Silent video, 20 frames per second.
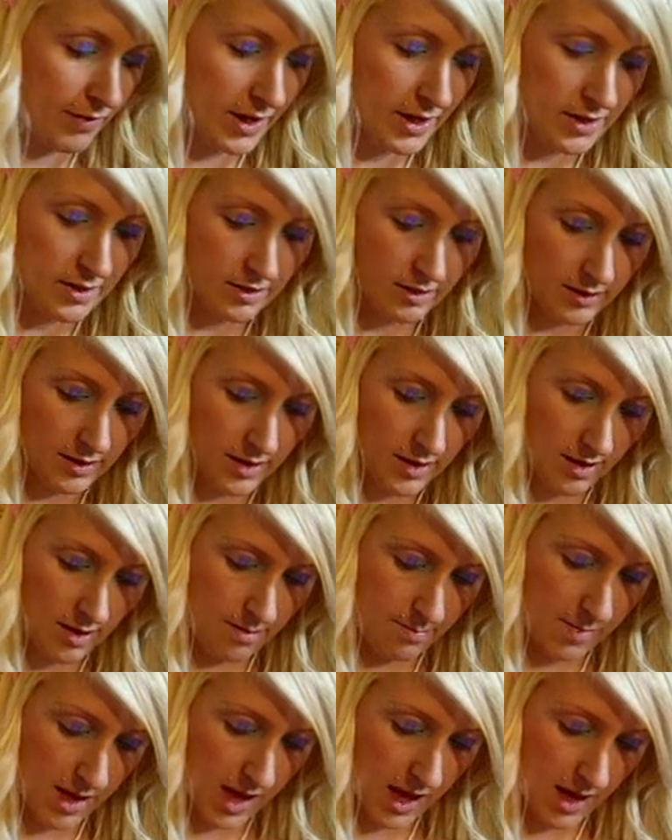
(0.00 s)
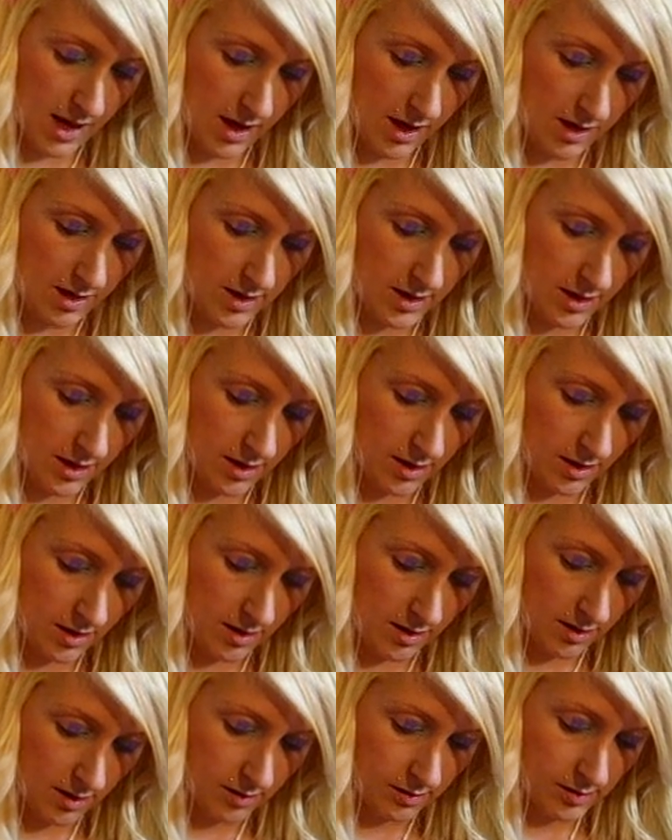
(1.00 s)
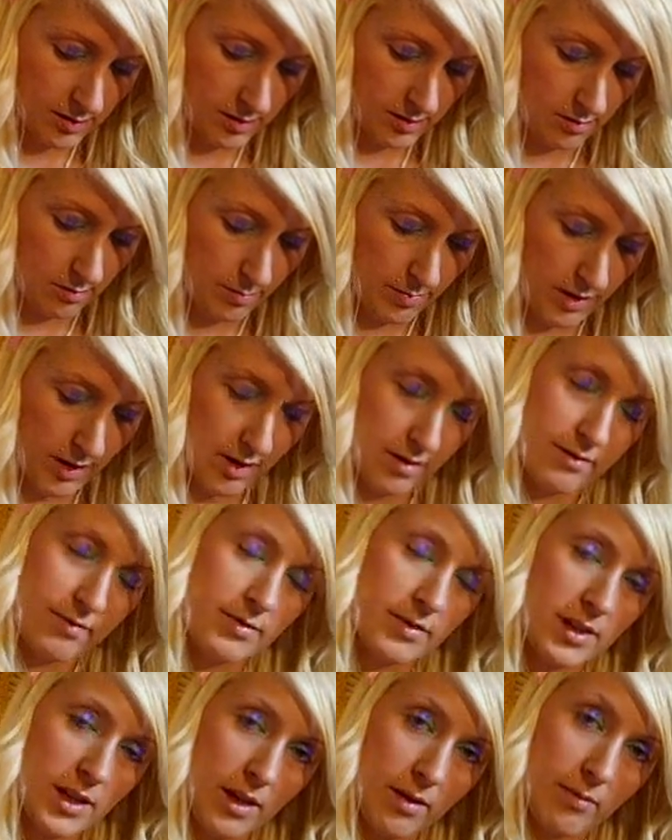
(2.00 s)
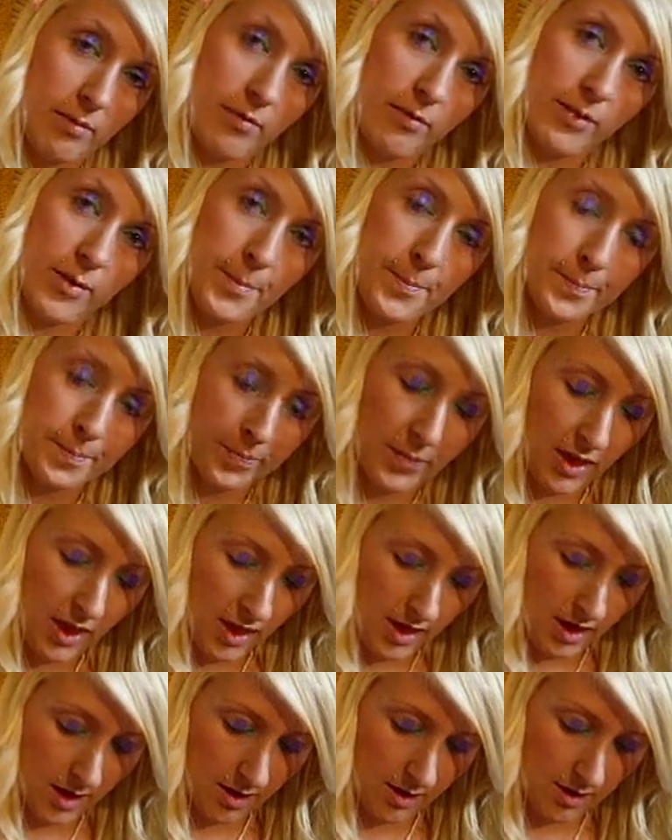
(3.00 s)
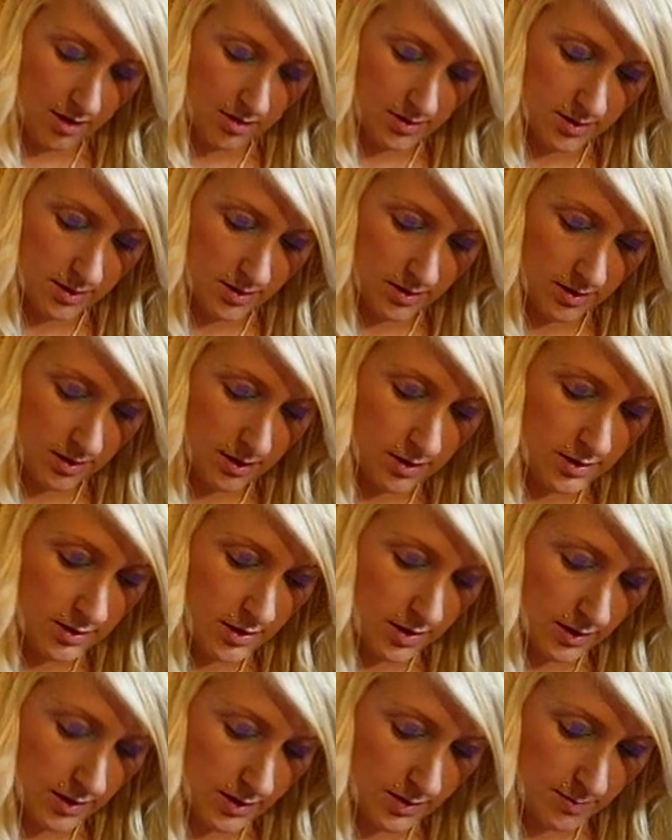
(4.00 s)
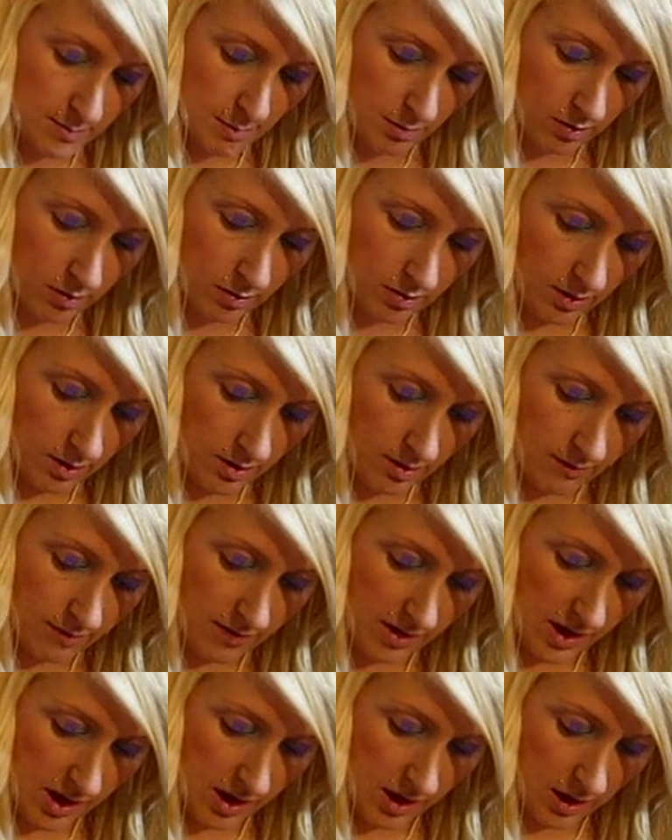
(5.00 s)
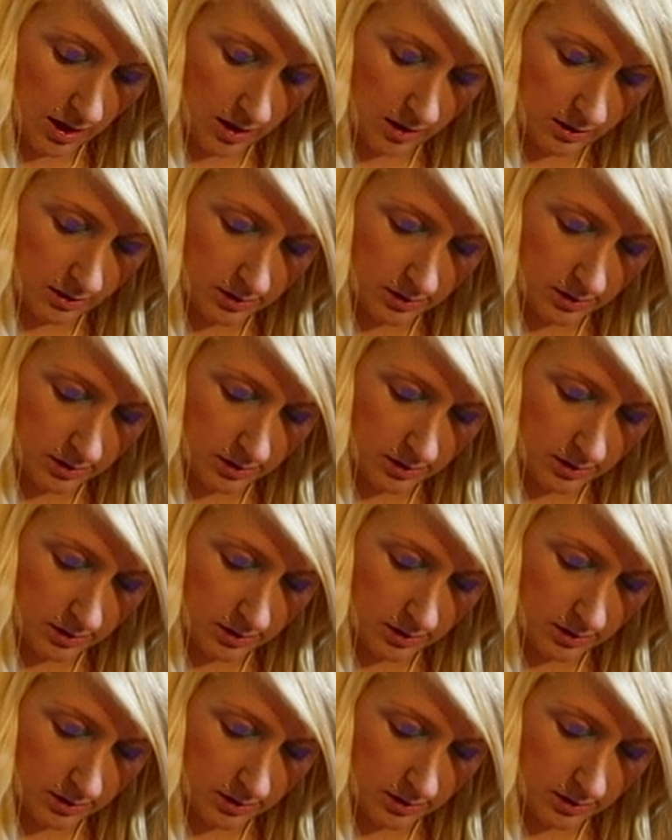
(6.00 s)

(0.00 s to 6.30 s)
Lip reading: finally, I'm adding a little bit of Nymph, and this is more of a,